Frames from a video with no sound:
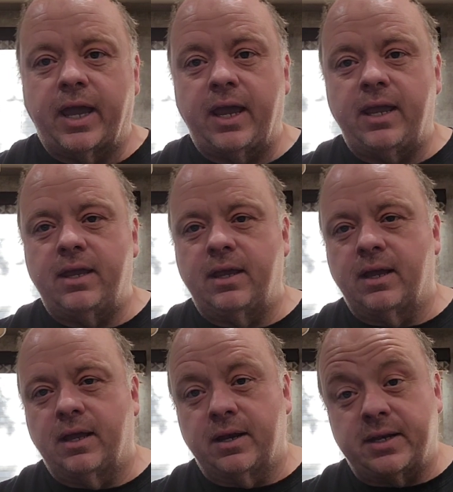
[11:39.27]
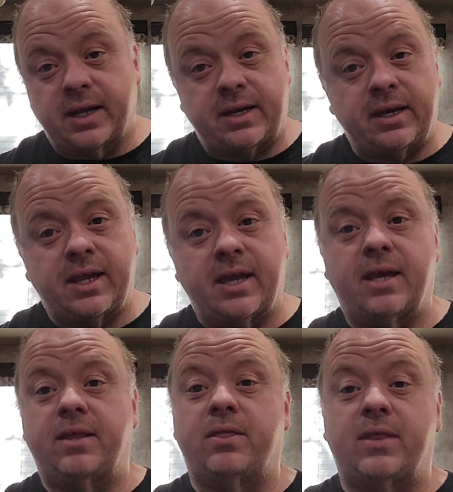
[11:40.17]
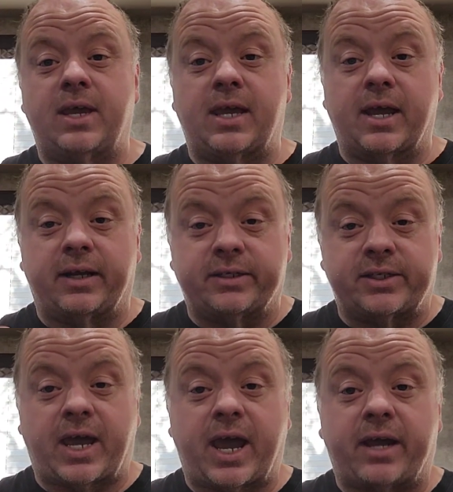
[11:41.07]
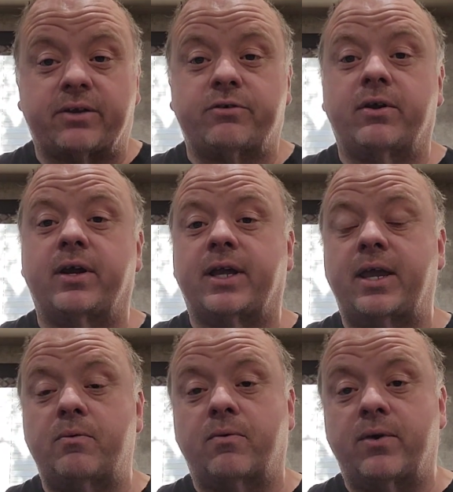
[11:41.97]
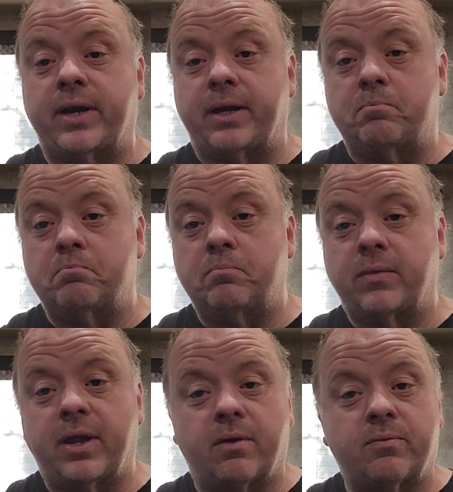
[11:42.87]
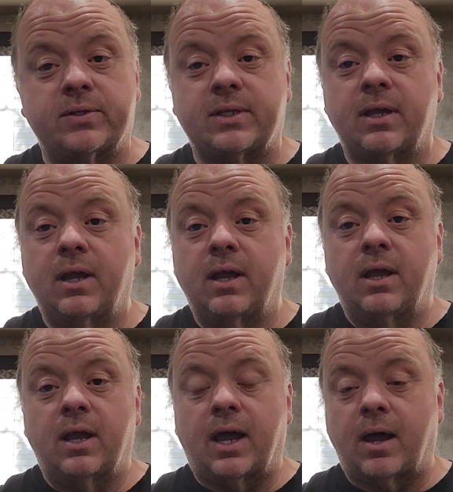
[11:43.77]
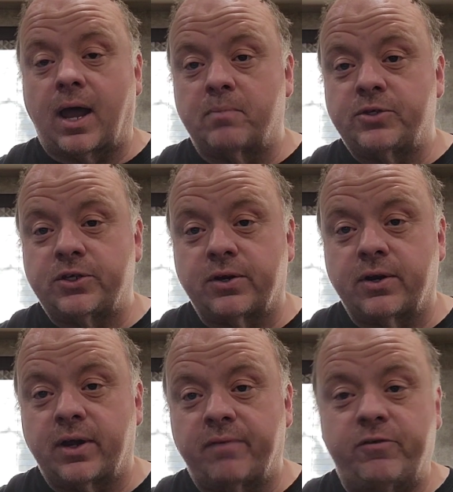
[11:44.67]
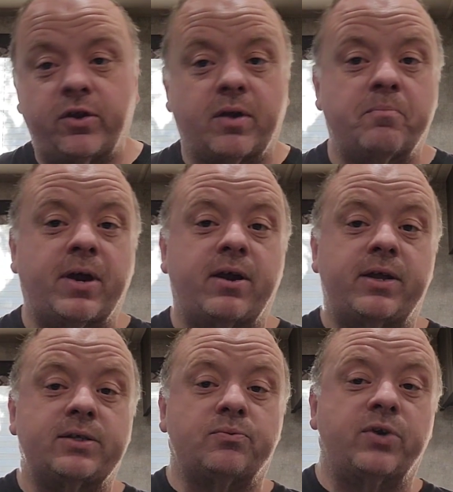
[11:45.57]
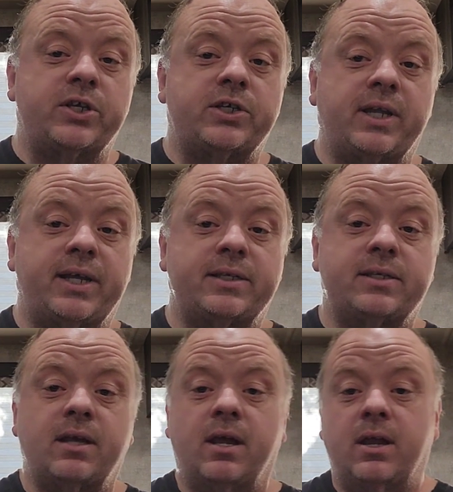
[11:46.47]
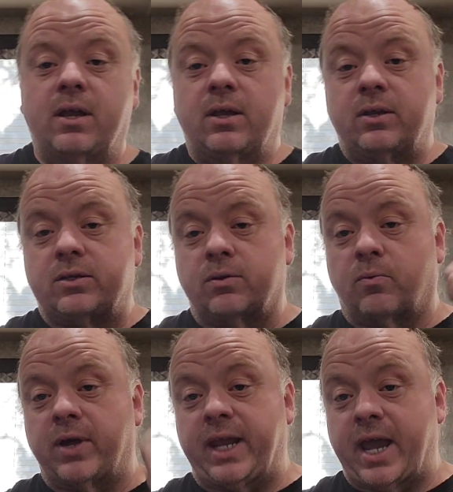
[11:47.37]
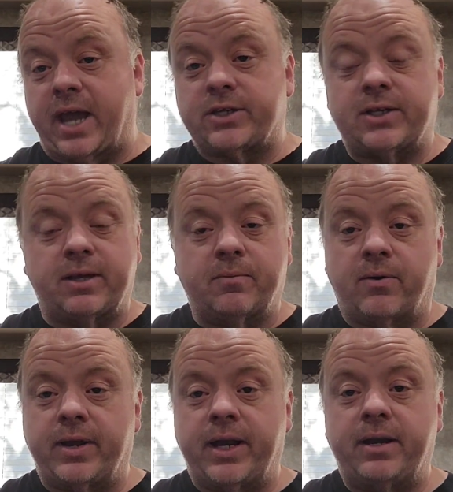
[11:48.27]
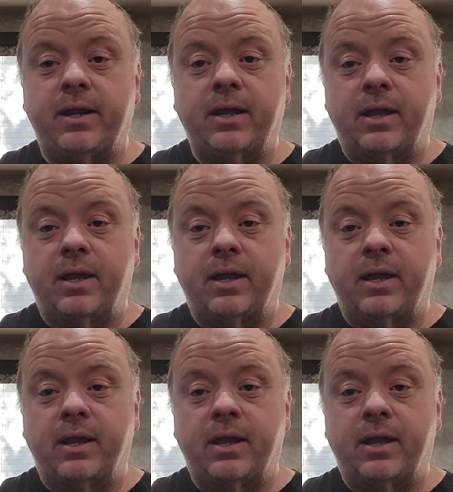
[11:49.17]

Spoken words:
he didn't get the exact truck he wanted. There was, I'm sure if you compared his wish list to what he actually wanted,